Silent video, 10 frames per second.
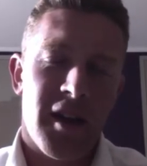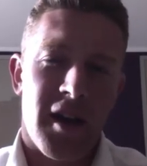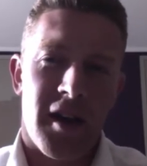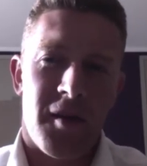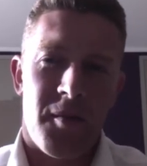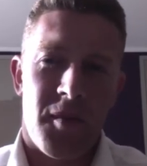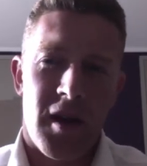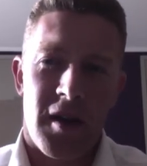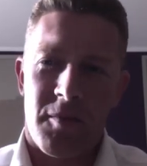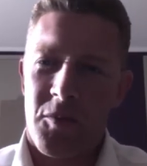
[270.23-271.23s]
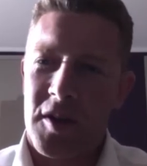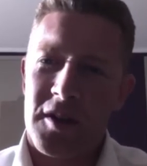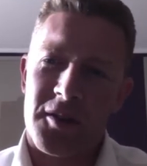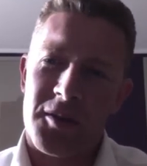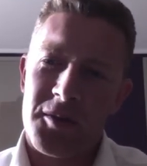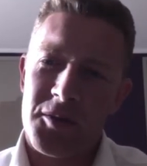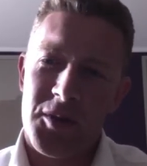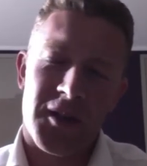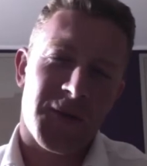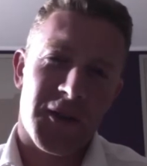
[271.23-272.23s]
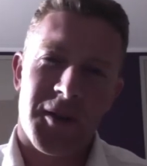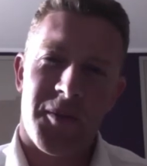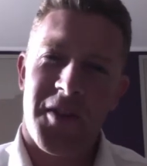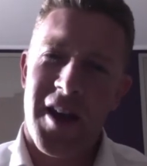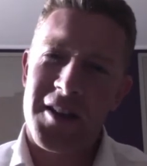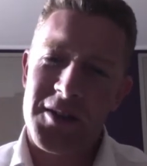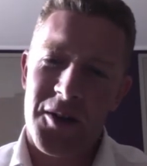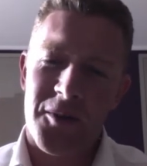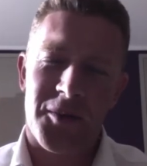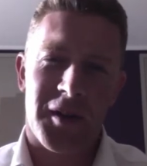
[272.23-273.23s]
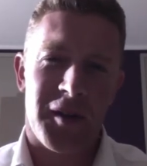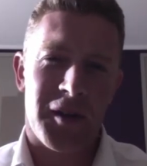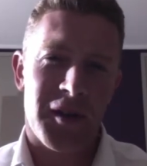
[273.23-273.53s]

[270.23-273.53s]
and we can transfer some of that to hopefully